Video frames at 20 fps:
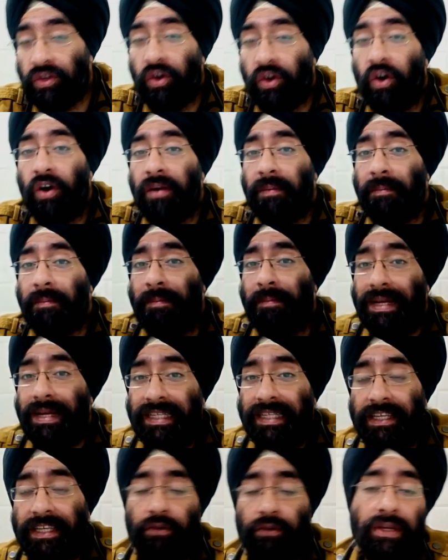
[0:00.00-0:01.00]
your
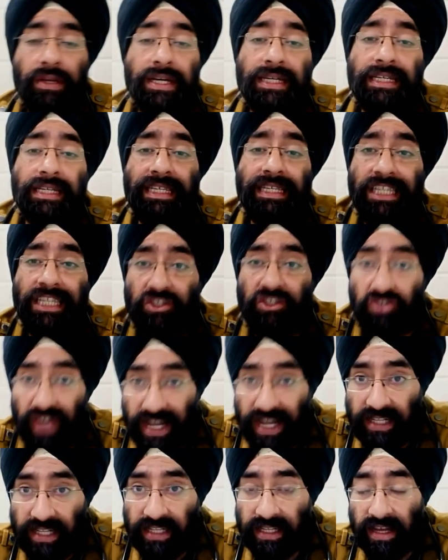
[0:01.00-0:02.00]
muscular
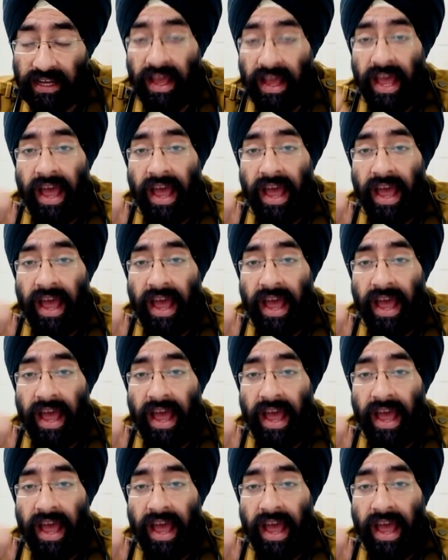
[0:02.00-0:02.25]
strength